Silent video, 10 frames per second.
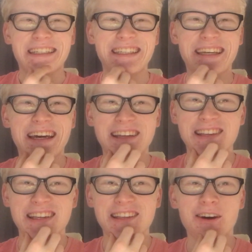yeah,
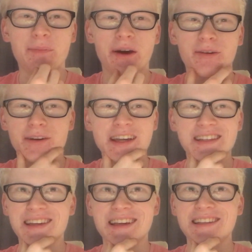it's not a penalty, is
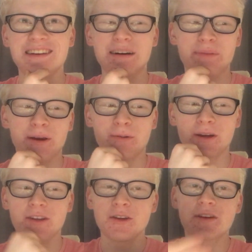it? It's not a
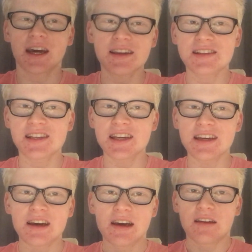penalty. You can
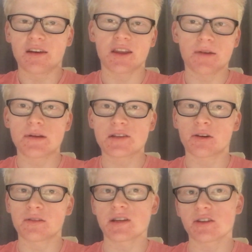see that there is
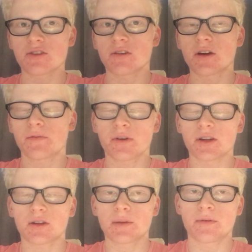contact. I'll try and find
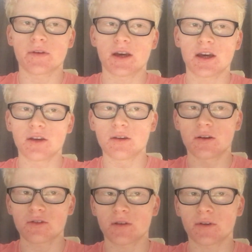a clip of it here.
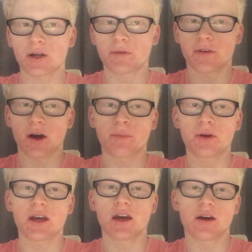I'll
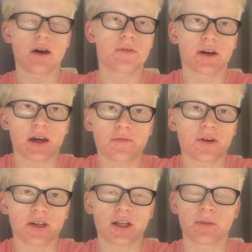put it here if I can
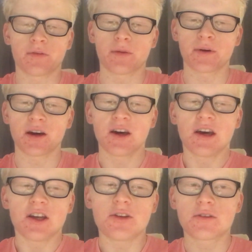find a clip of it. But
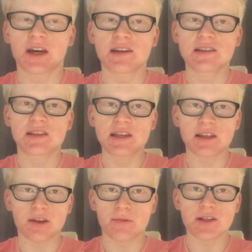you can see
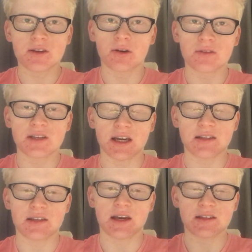that there is
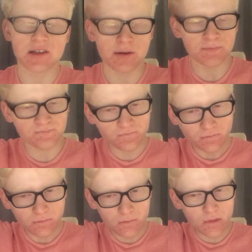contact as
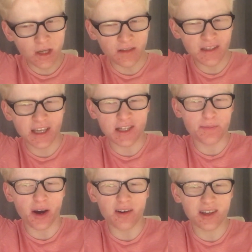I think it's
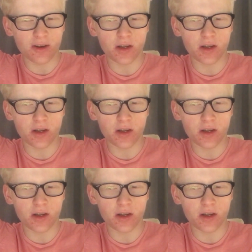Bartley or